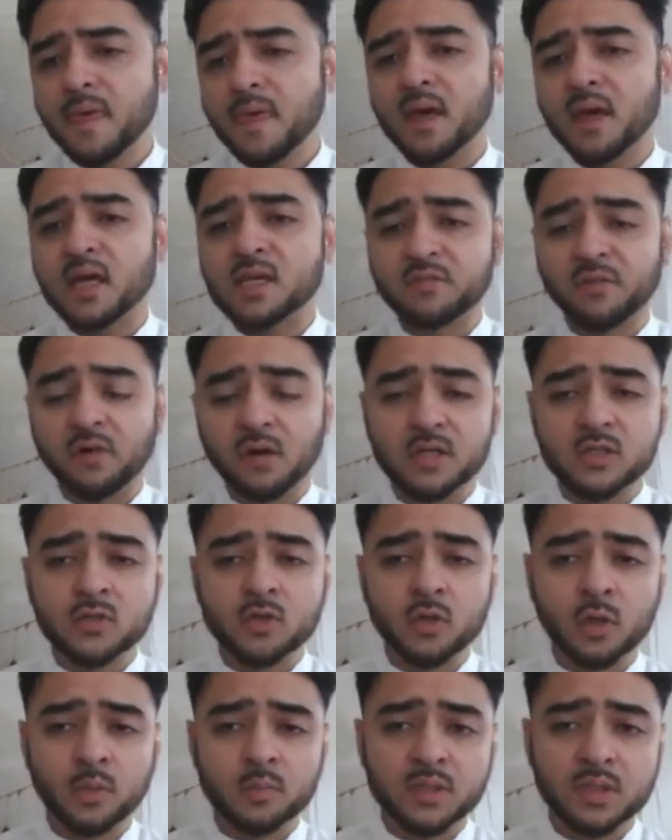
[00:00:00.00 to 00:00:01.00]
As far as
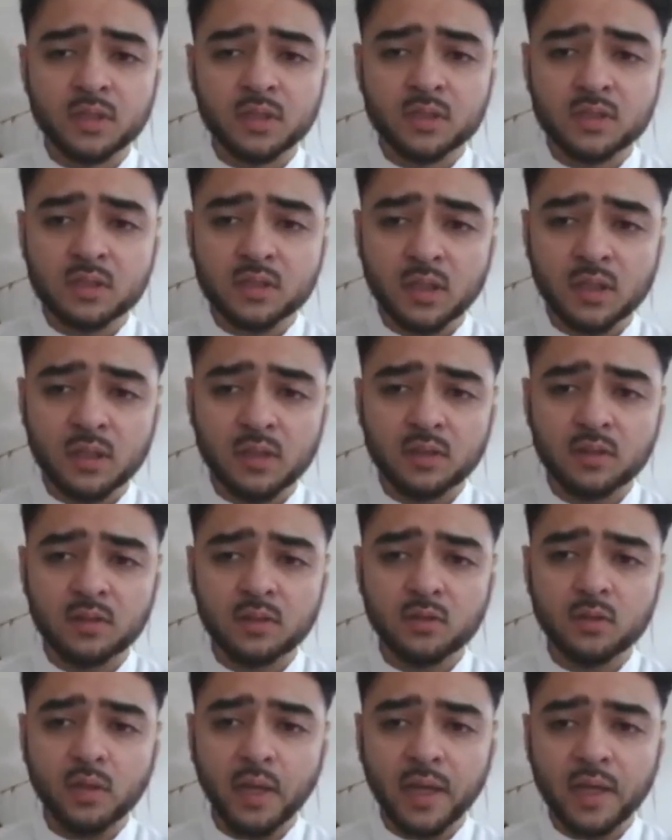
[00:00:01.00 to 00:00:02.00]
jobs are concerned in the
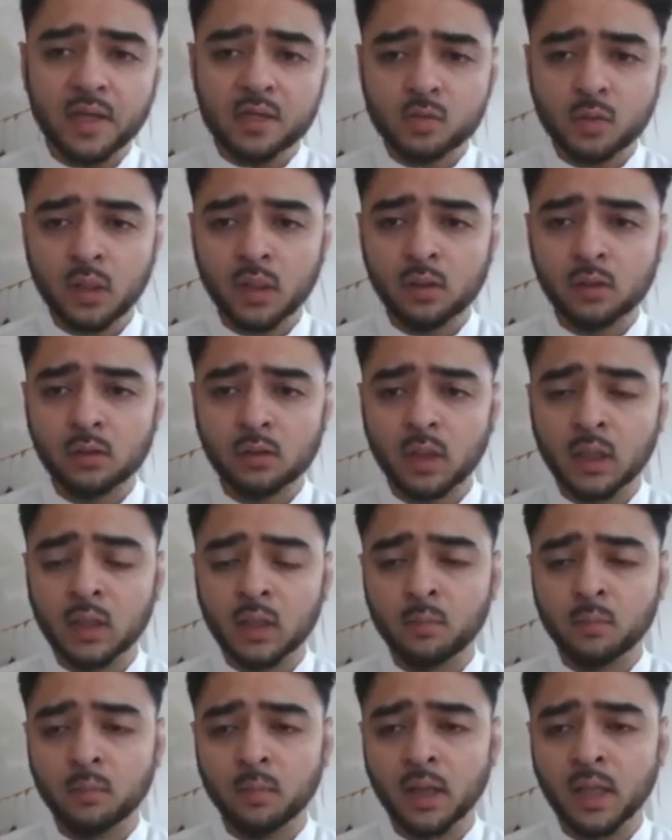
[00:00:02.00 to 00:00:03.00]
UK as well,
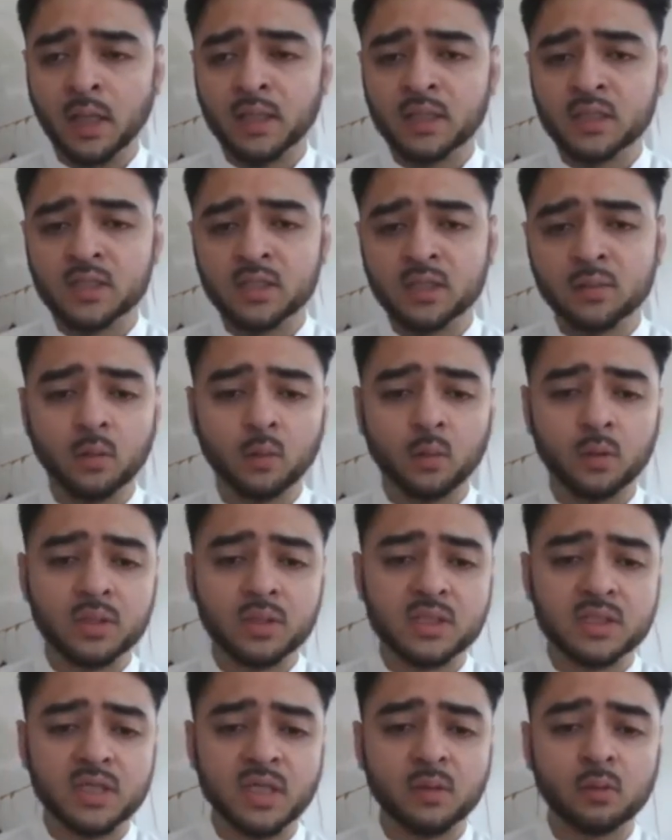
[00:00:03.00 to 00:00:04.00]
and Germany, I wanted
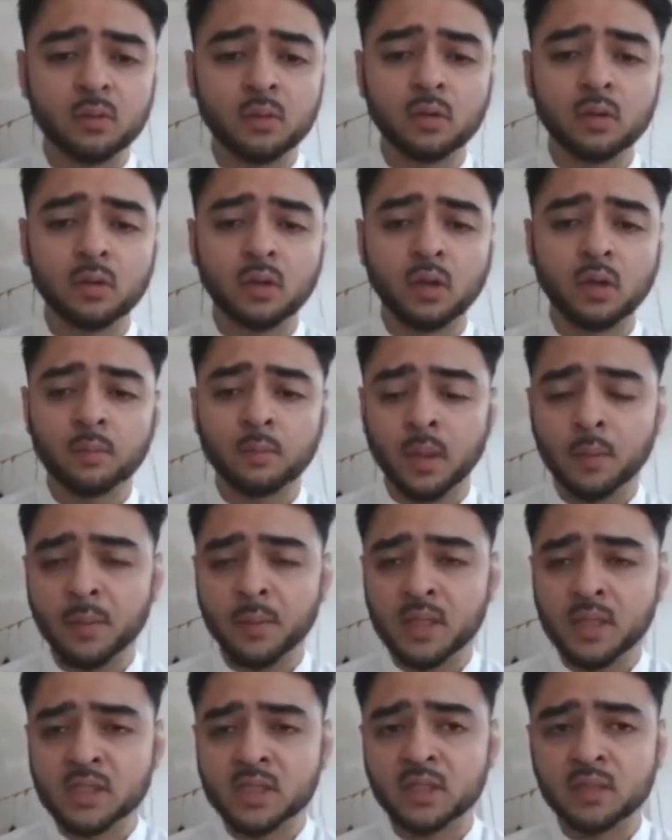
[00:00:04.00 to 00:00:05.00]
to say, well, look, I
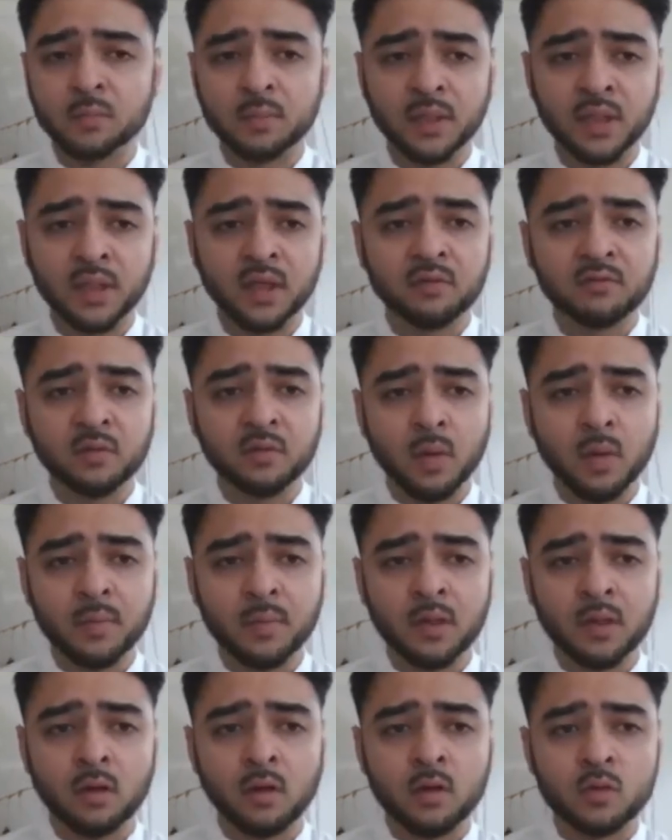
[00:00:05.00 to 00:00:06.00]
mentioned at the beginning of the
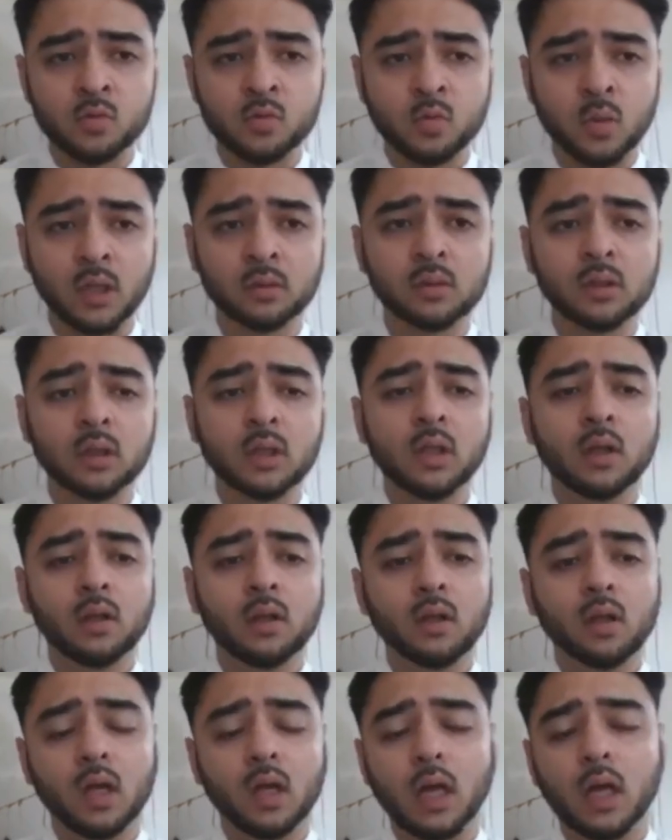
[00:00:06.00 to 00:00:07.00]
webinar as well,
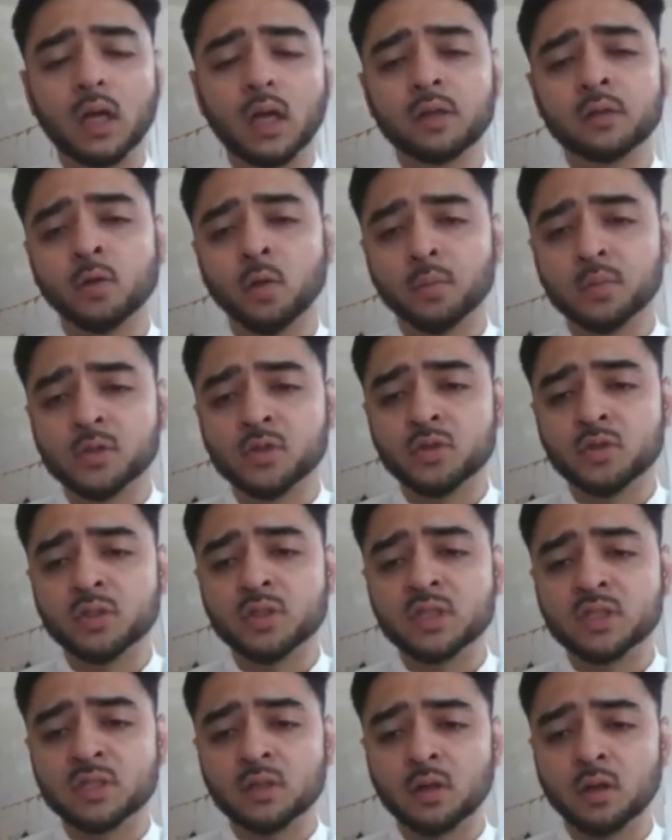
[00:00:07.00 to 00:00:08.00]
the
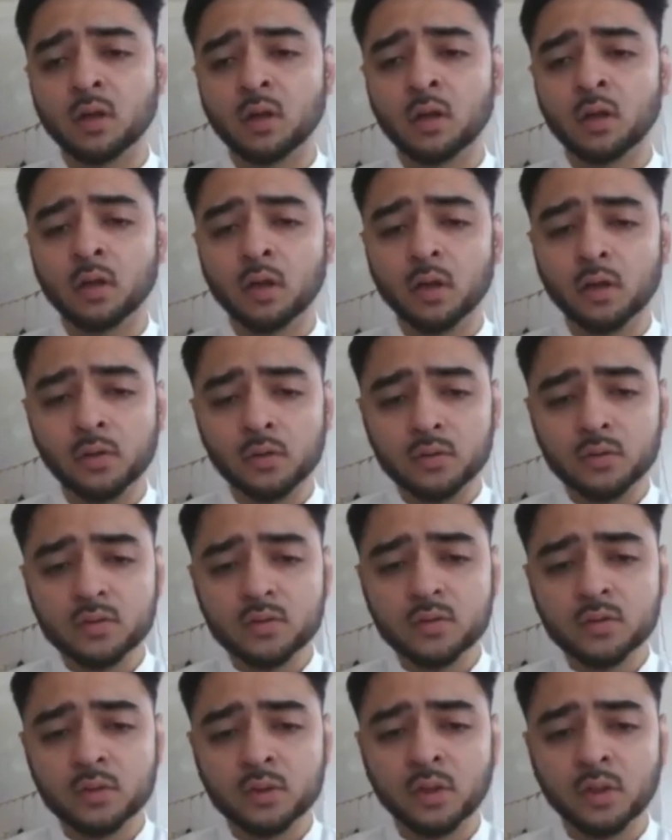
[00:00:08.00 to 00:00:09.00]
opportunities are loads.
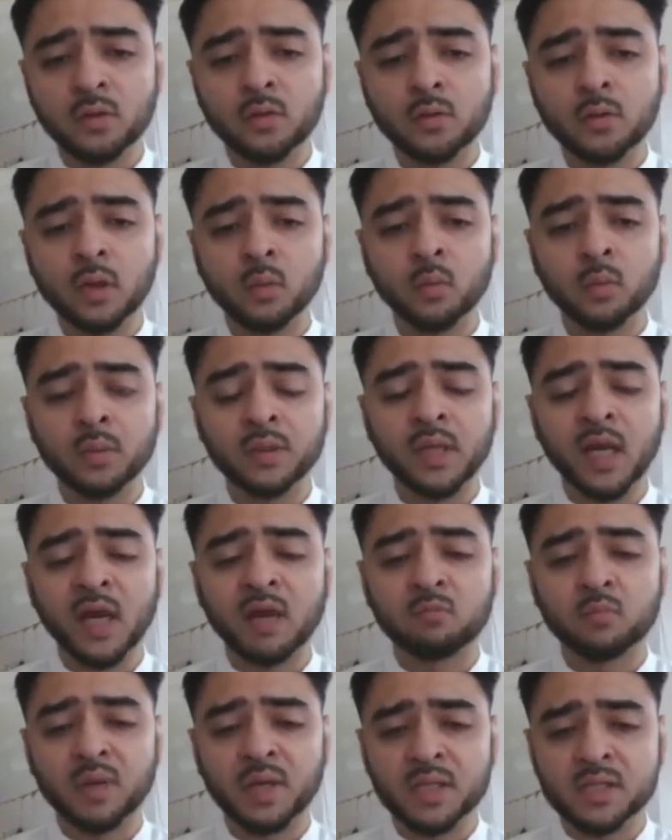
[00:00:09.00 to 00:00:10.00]
We have
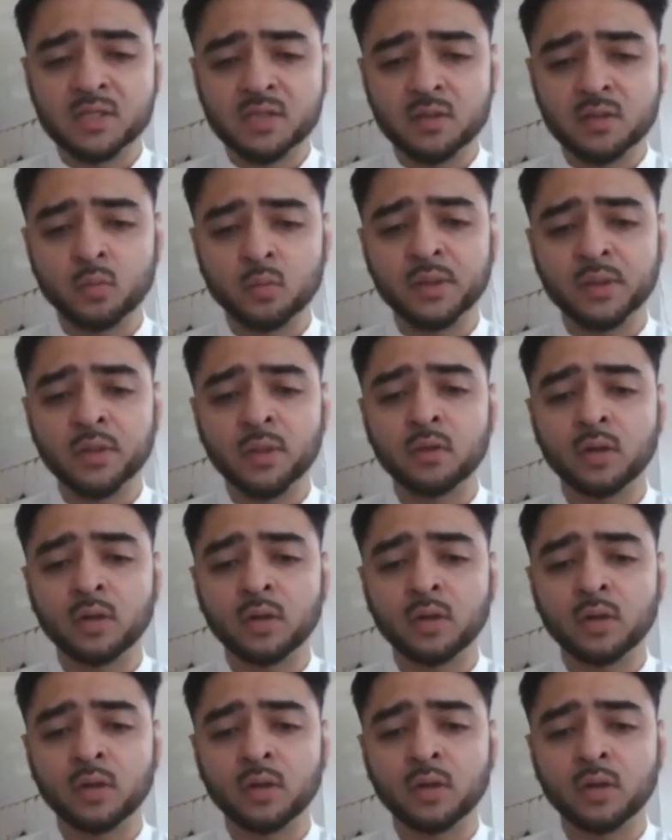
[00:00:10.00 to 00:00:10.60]
Brexit, we've